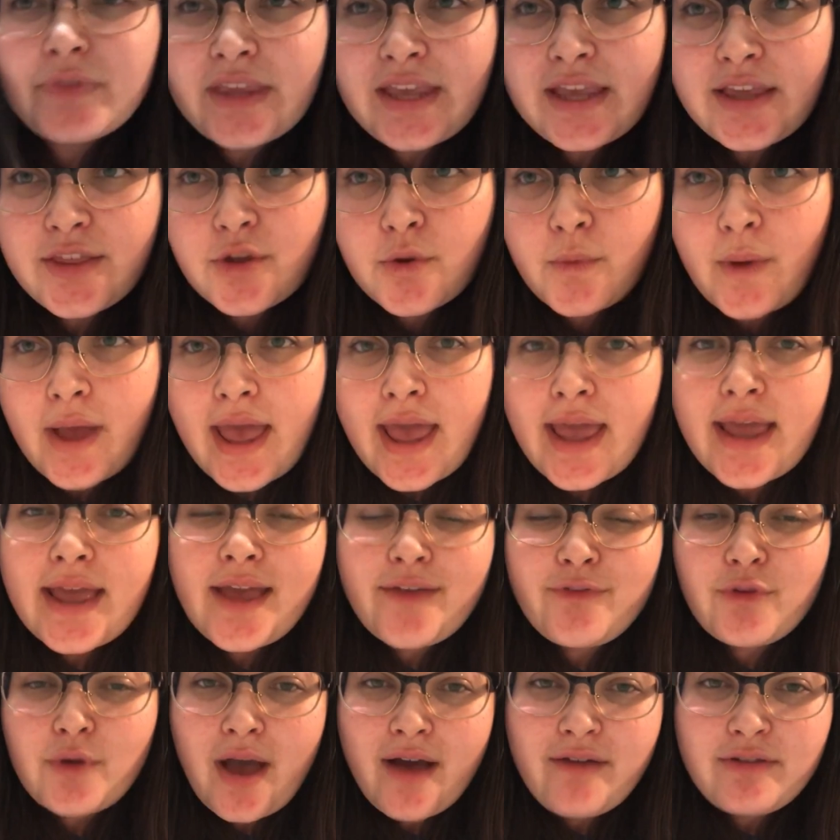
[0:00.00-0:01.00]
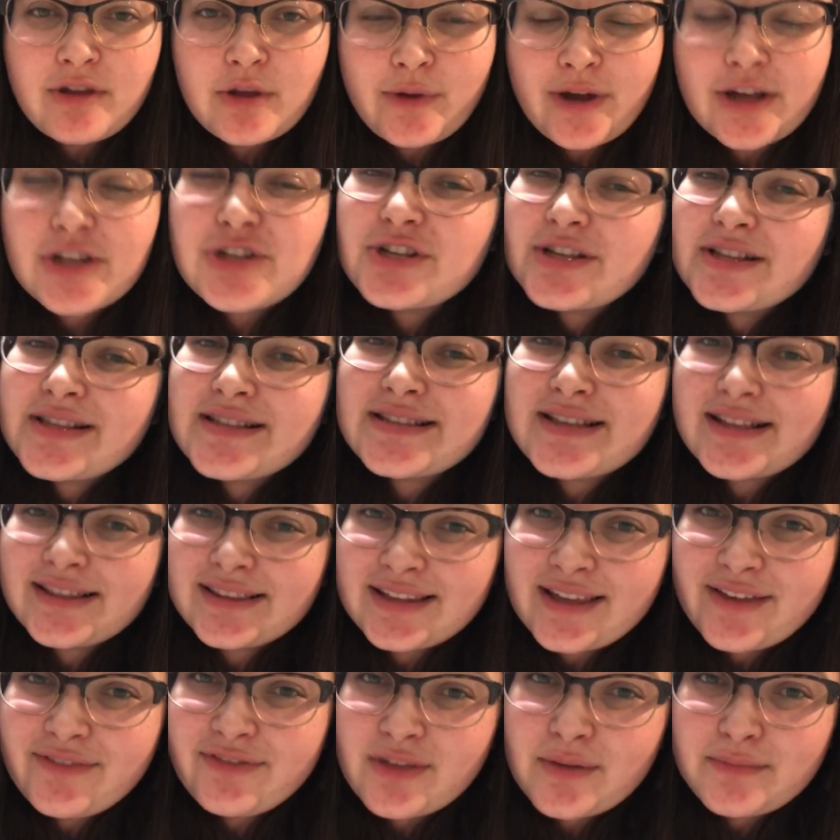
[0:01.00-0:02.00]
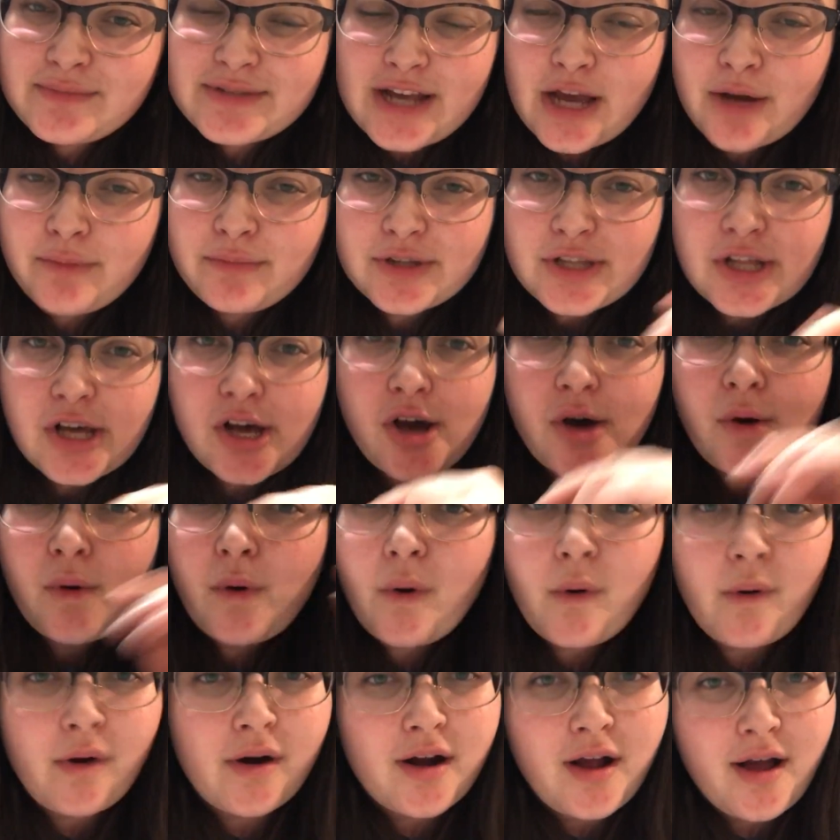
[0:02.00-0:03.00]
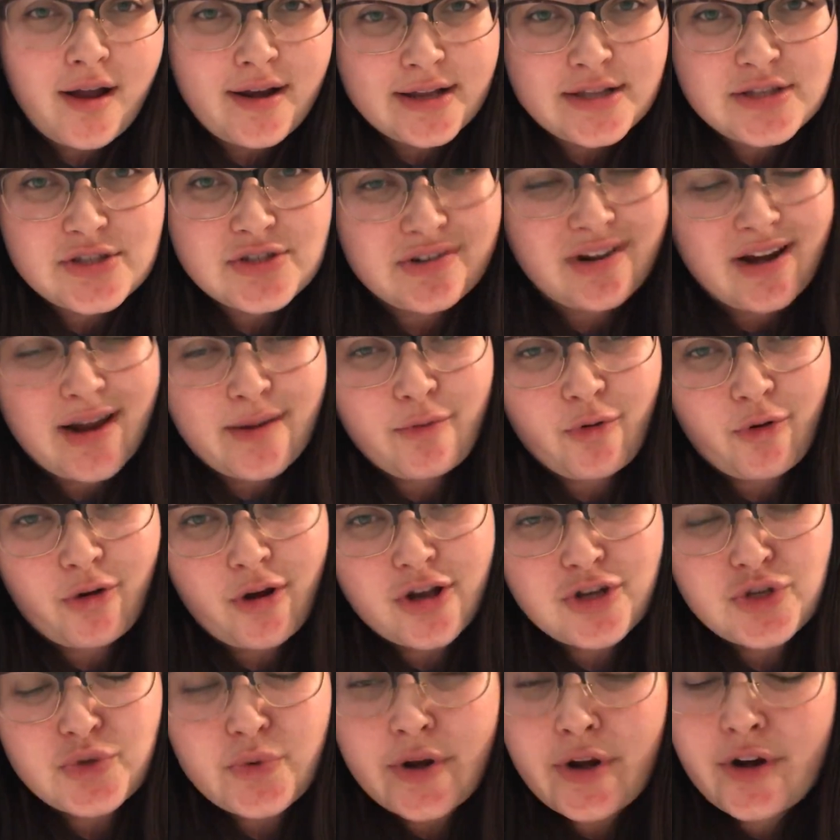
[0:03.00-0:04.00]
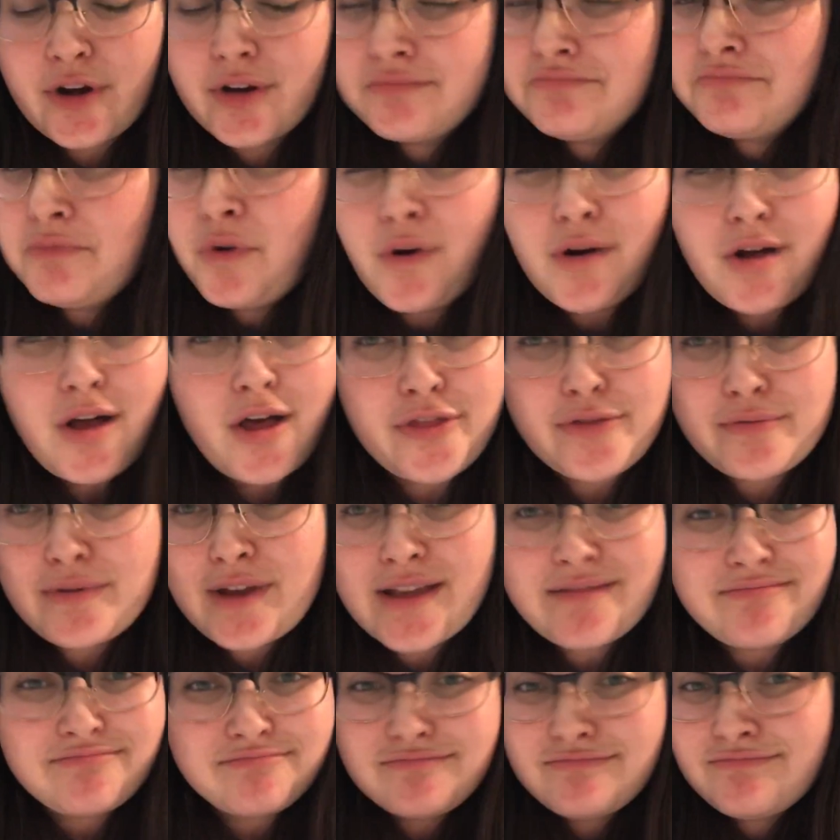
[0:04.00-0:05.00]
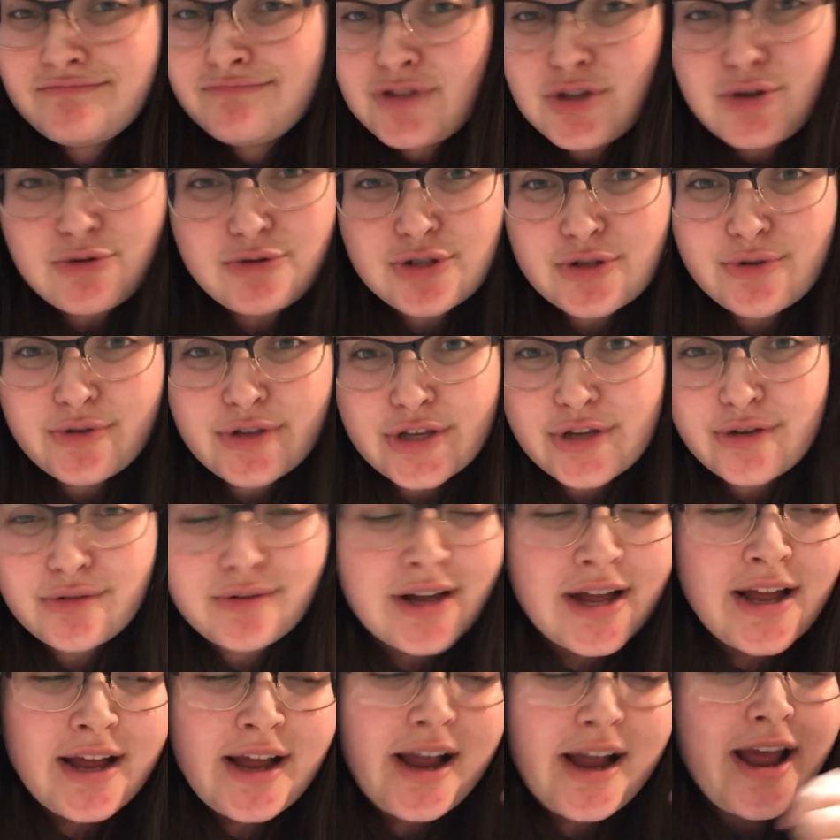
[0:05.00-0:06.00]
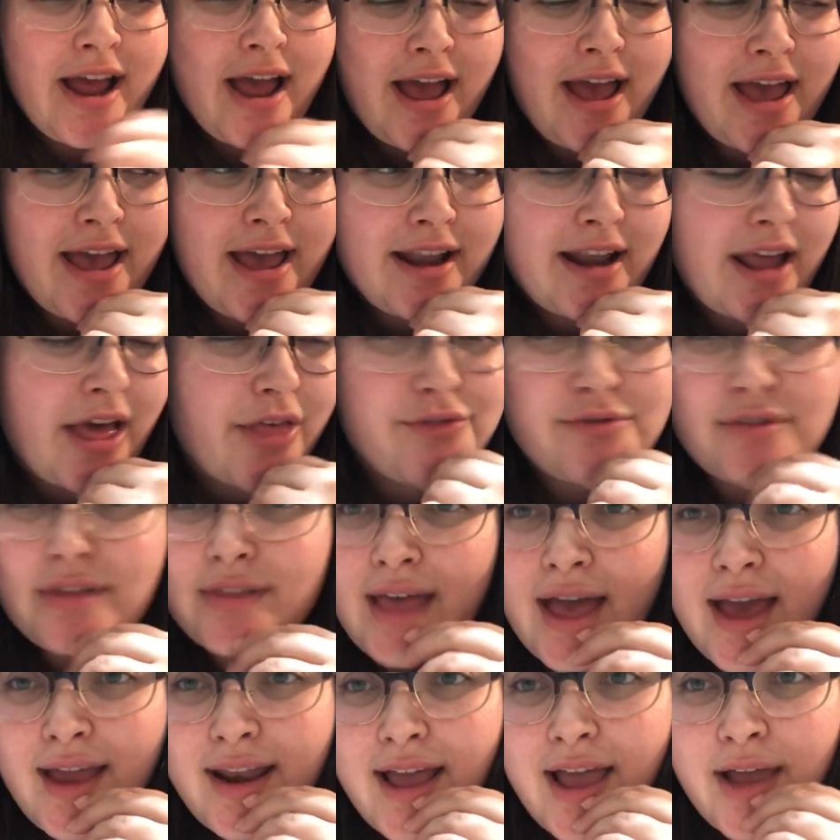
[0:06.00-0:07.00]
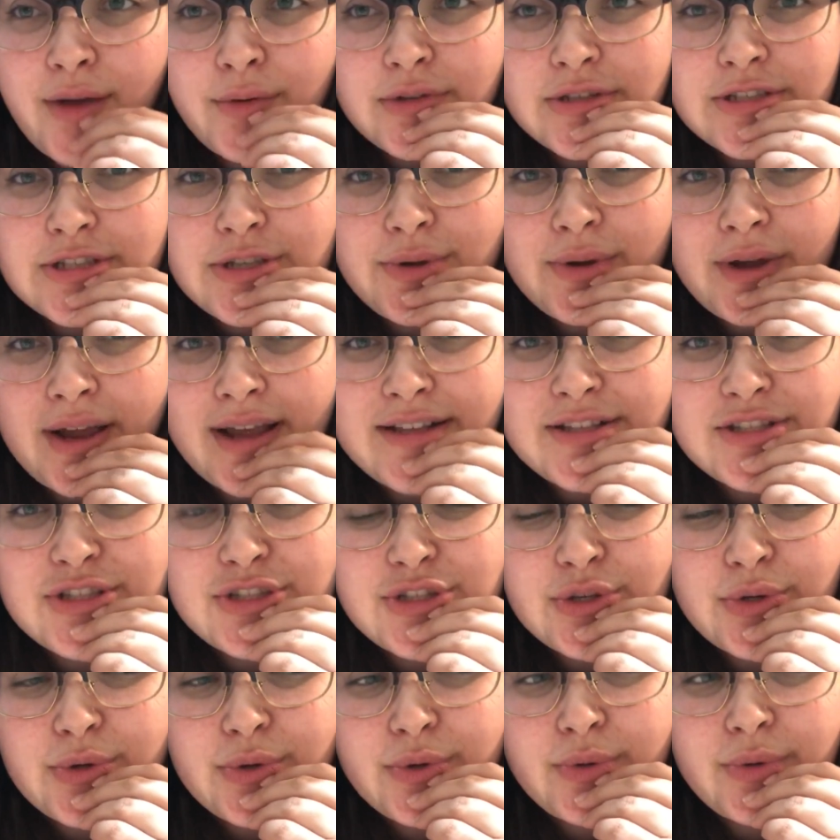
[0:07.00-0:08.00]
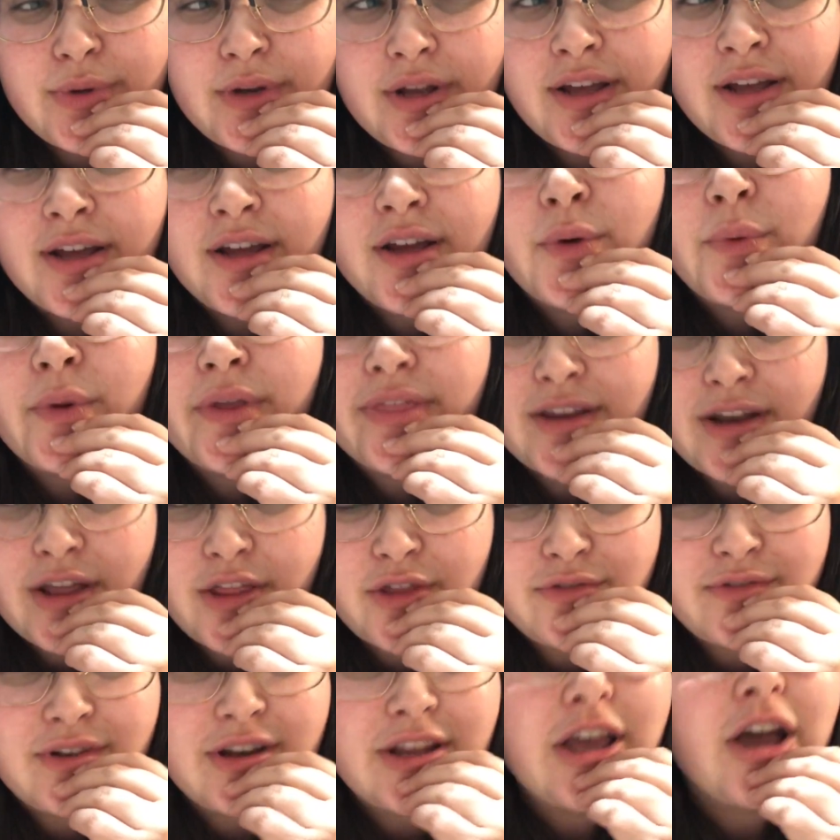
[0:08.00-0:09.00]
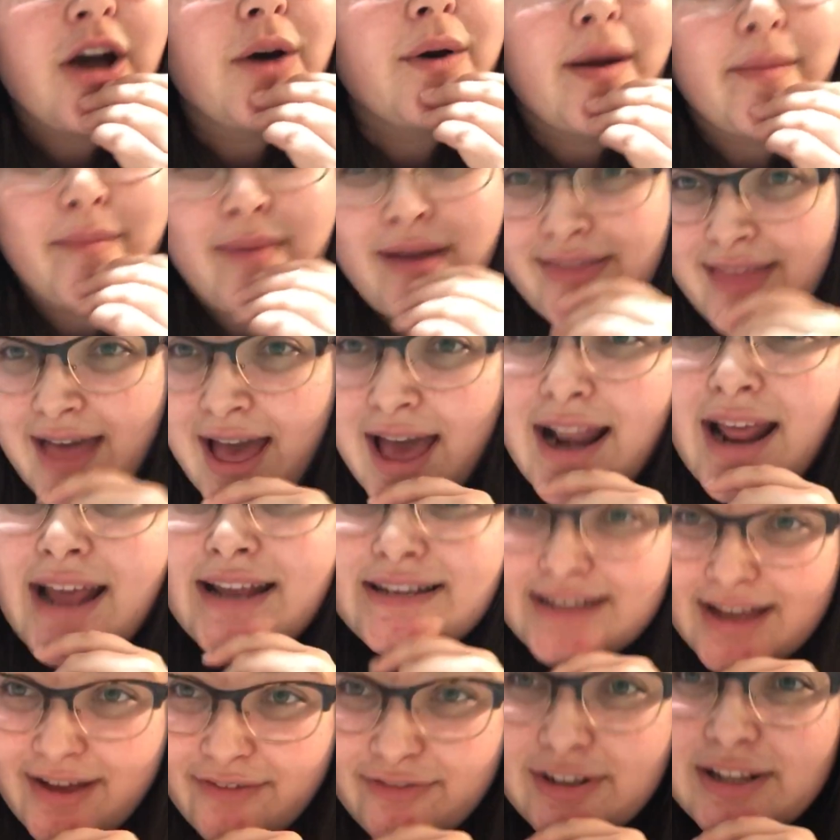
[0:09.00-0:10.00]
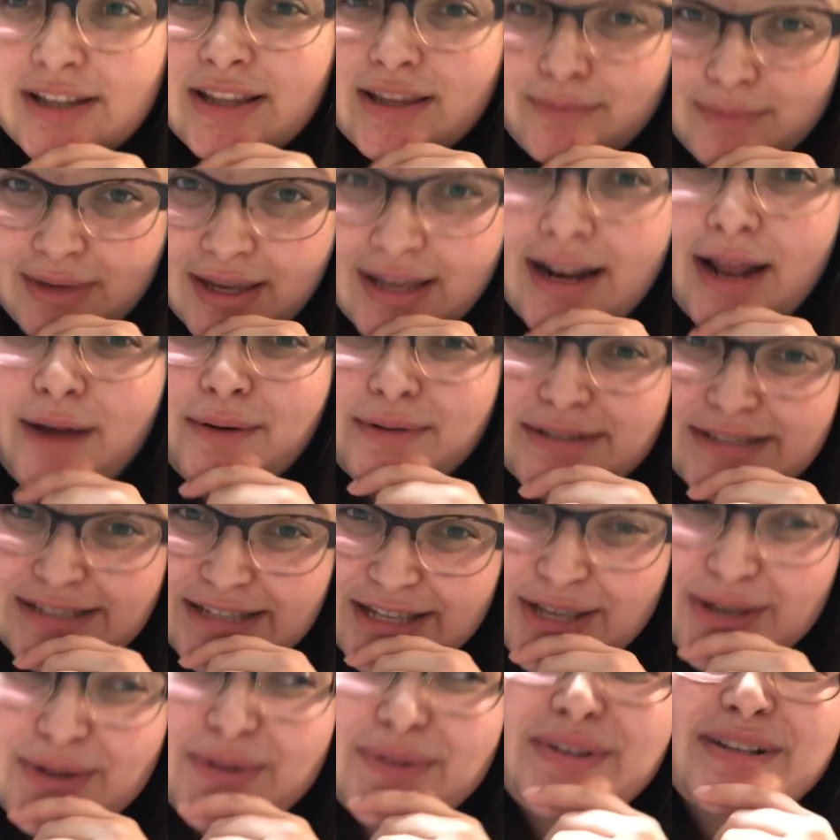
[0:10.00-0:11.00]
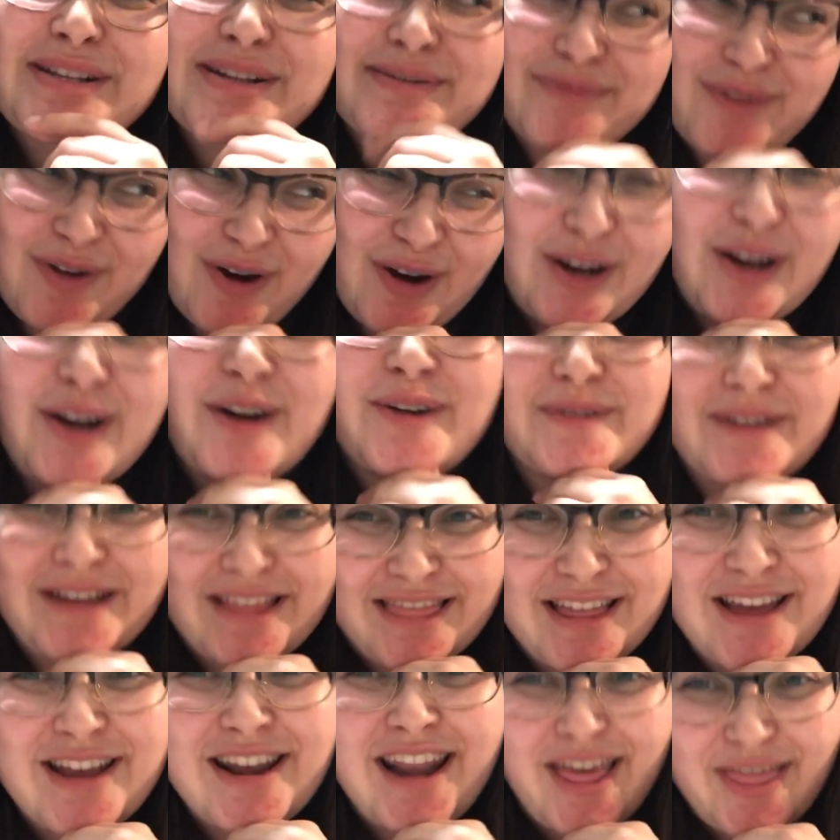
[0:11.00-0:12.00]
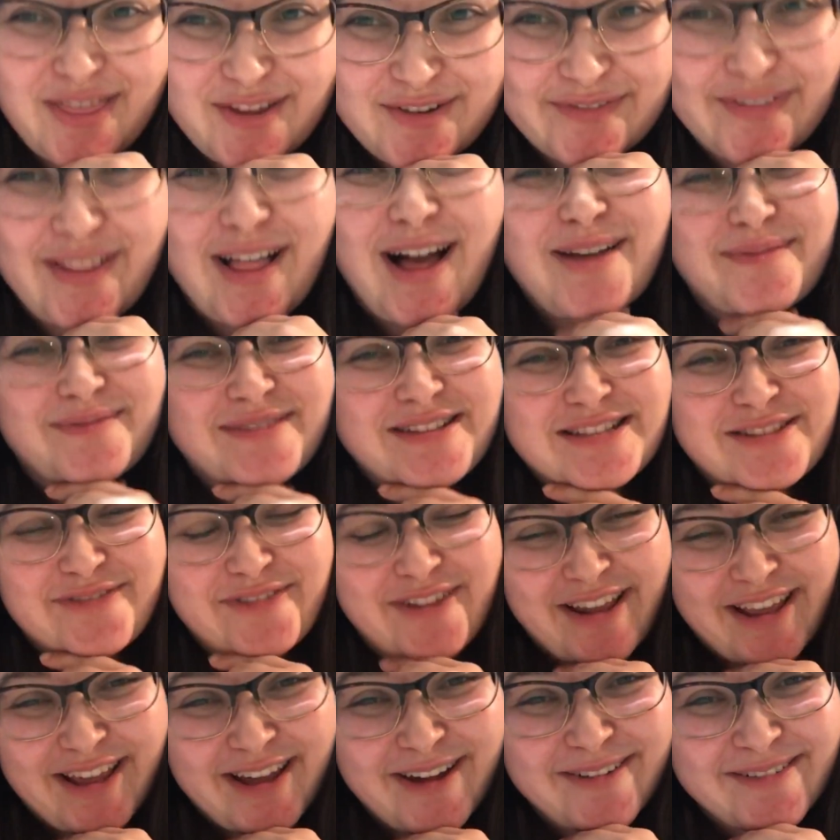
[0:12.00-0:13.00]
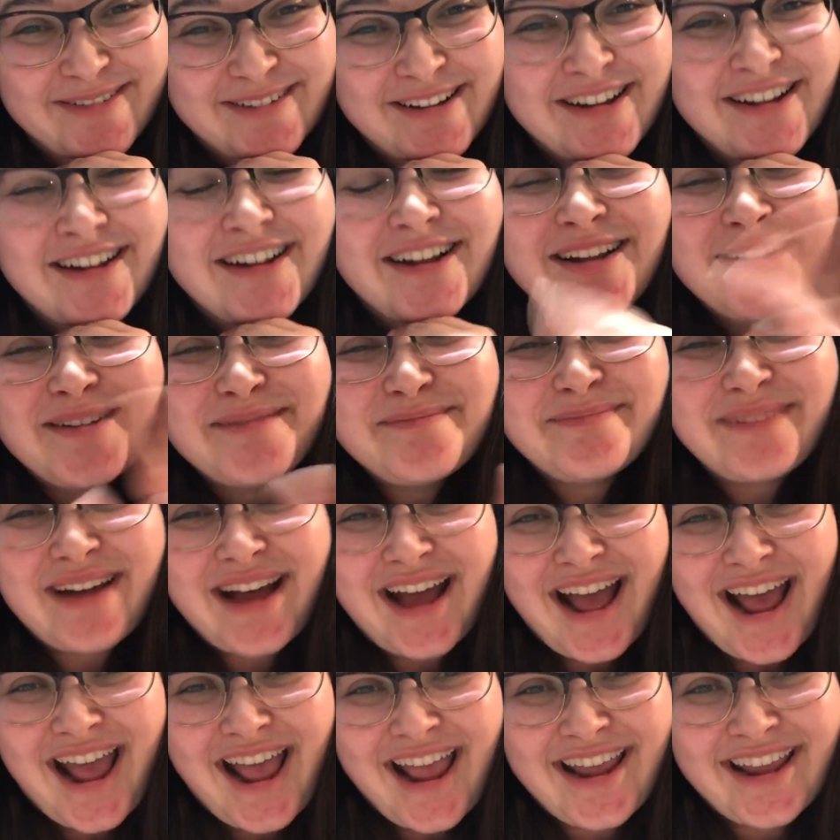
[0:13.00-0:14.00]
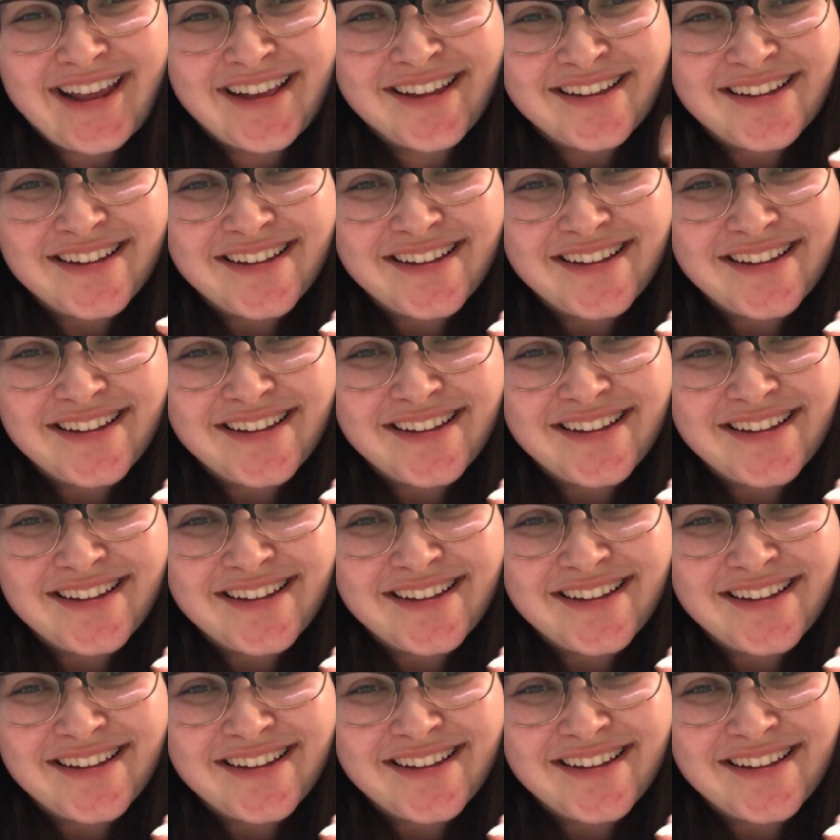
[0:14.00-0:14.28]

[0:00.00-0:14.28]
Either way, if you have any questions, leave them down below or on Instagram or on Twitter or all three. You do you. And other than that, I will see you guys soon with another video. And by that, I definitely mean I will see you tomorrow with another Vlogmas video. Bye.